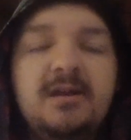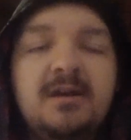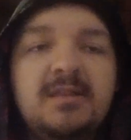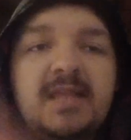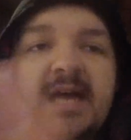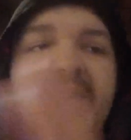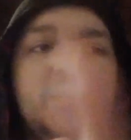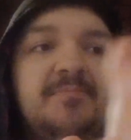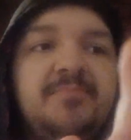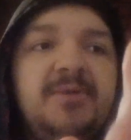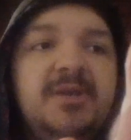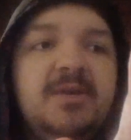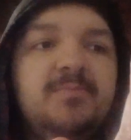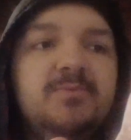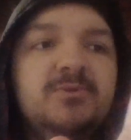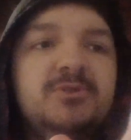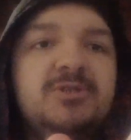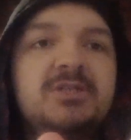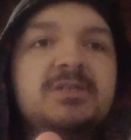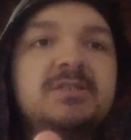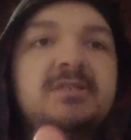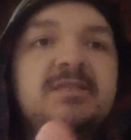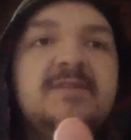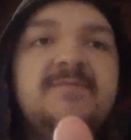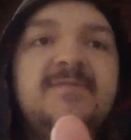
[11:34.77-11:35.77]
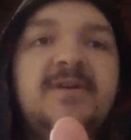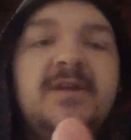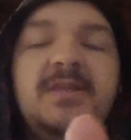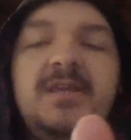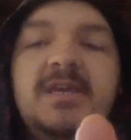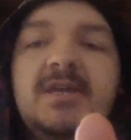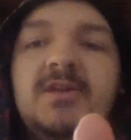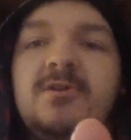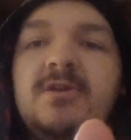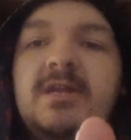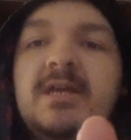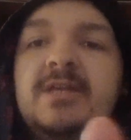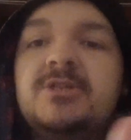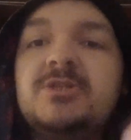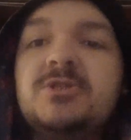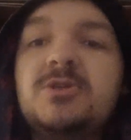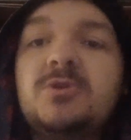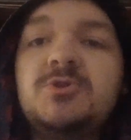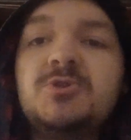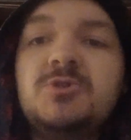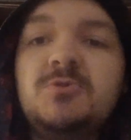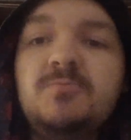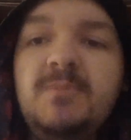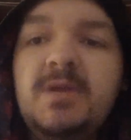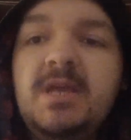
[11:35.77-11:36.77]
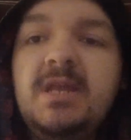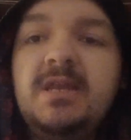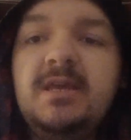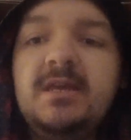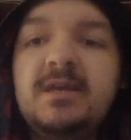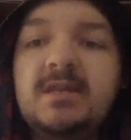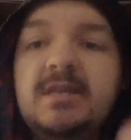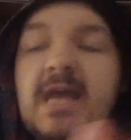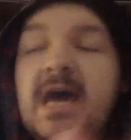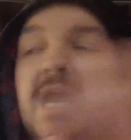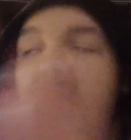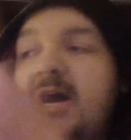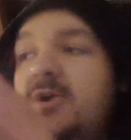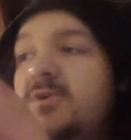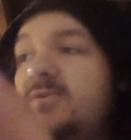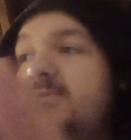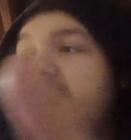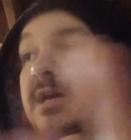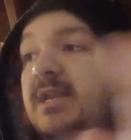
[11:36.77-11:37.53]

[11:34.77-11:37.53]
A lot of people just live on the internet and social media now,